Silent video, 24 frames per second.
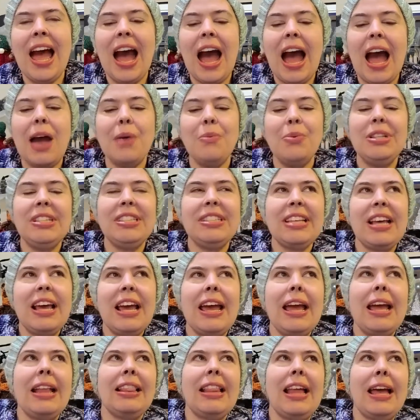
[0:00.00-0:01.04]
I would
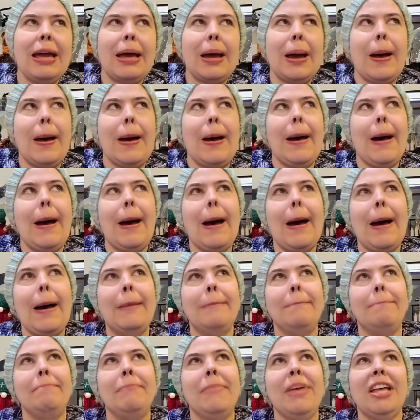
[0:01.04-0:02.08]
say, like a
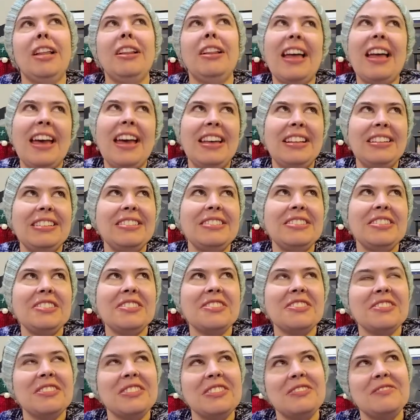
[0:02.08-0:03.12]
mill
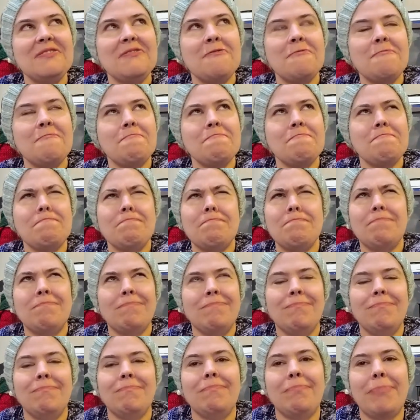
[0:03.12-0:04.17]
ends
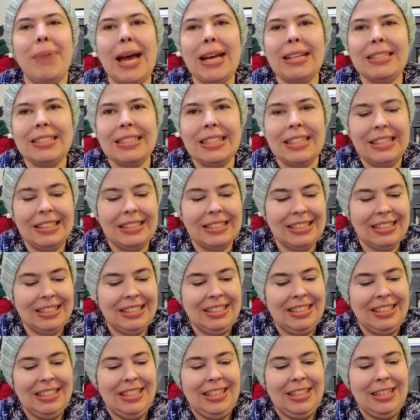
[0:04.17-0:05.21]
basket,
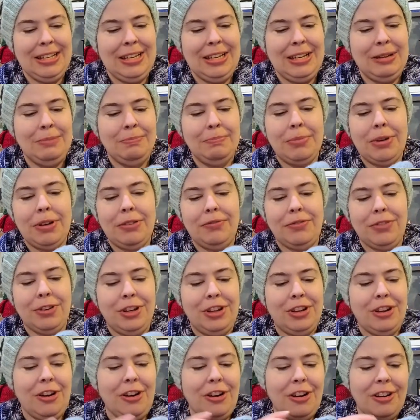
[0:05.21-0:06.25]
but for
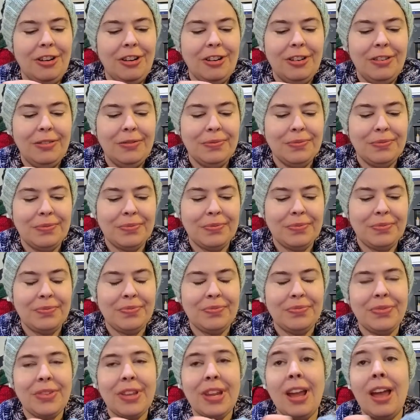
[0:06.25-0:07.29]
yarn.
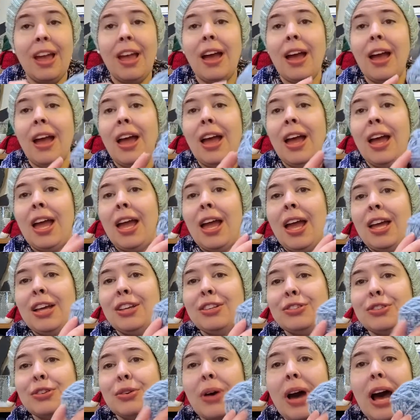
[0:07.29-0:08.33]

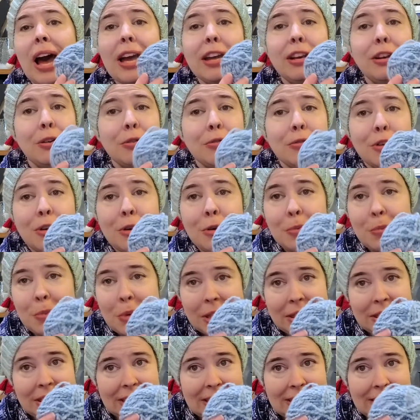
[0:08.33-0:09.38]
So I don't know
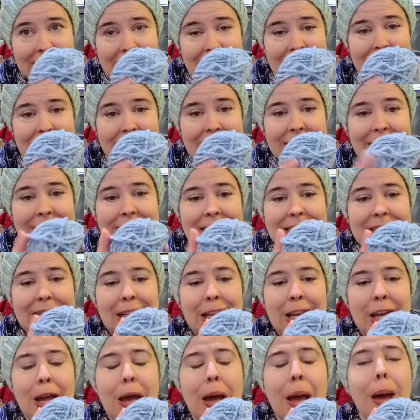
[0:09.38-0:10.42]
what this is,
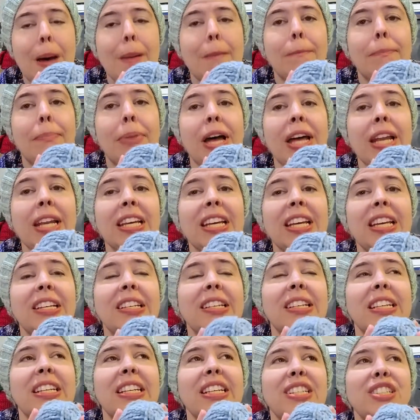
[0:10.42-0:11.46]
but
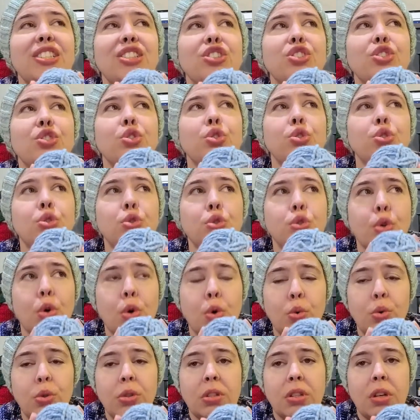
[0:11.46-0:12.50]
it is
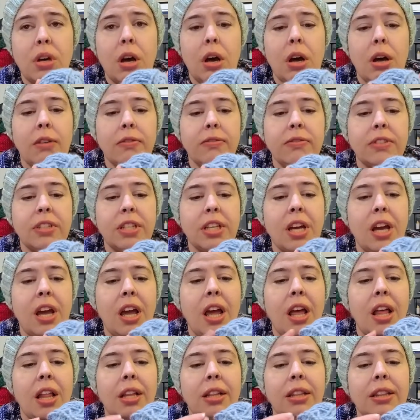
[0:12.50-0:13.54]
so soft,
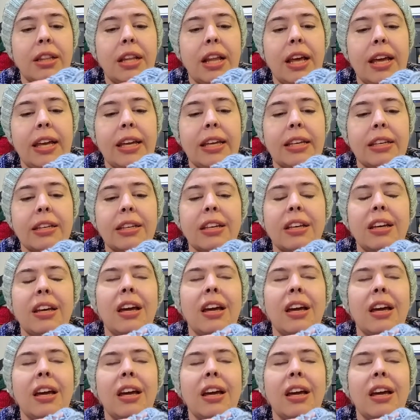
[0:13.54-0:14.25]
like